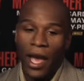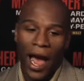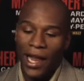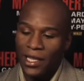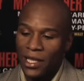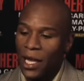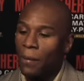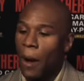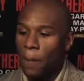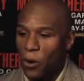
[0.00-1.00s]
I just
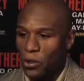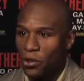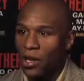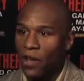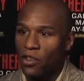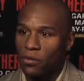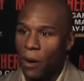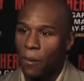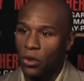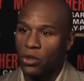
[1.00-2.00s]
think my personal life is
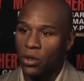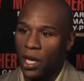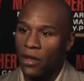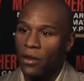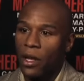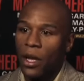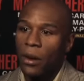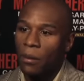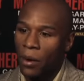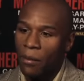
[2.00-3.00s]
my personal life.
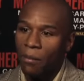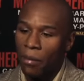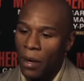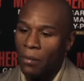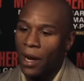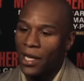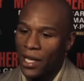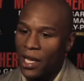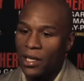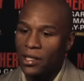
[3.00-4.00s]
But, but my
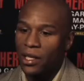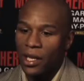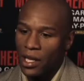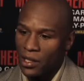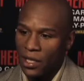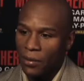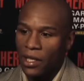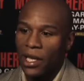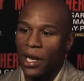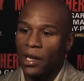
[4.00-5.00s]
kids is
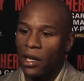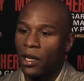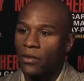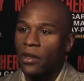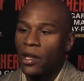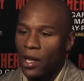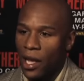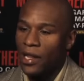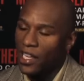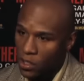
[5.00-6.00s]
something that I love,
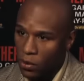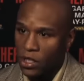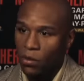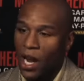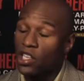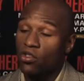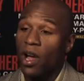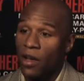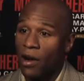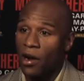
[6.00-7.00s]
and that's the reason why I
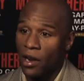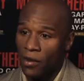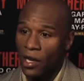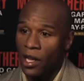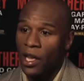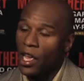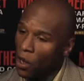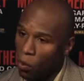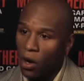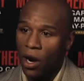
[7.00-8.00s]
strive hard every day
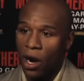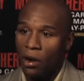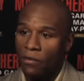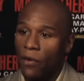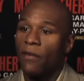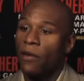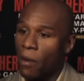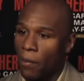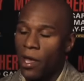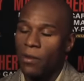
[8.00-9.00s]
and work hard for, for
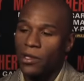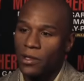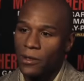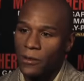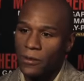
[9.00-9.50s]
my babies.